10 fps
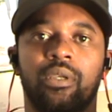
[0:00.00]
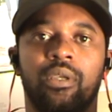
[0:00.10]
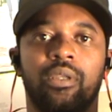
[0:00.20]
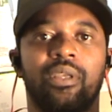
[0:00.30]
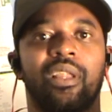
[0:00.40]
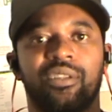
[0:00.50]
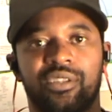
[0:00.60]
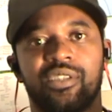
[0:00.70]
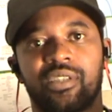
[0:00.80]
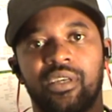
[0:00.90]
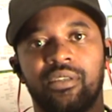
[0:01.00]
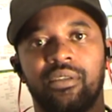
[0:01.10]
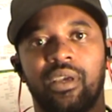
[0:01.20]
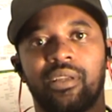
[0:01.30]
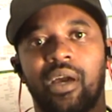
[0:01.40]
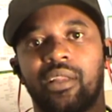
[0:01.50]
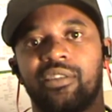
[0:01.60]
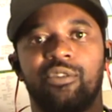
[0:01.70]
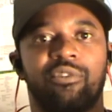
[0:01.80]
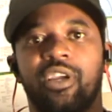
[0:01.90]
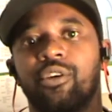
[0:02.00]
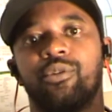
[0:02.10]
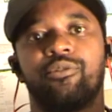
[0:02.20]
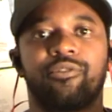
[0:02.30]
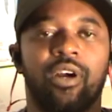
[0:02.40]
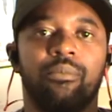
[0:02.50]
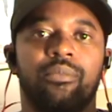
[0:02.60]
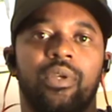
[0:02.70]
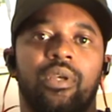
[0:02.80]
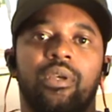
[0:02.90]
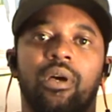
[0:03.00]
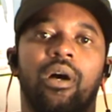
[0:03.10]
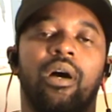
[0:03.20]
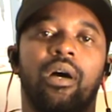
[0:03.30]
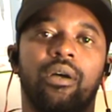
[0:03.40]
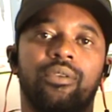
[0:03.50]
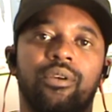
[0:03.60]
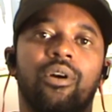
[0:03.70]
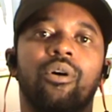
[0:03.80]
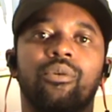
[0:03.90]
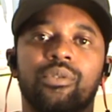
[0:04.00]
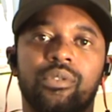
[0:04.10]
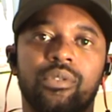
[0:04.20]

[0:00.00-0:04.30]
can get under your skin and kind of derail you from your goals.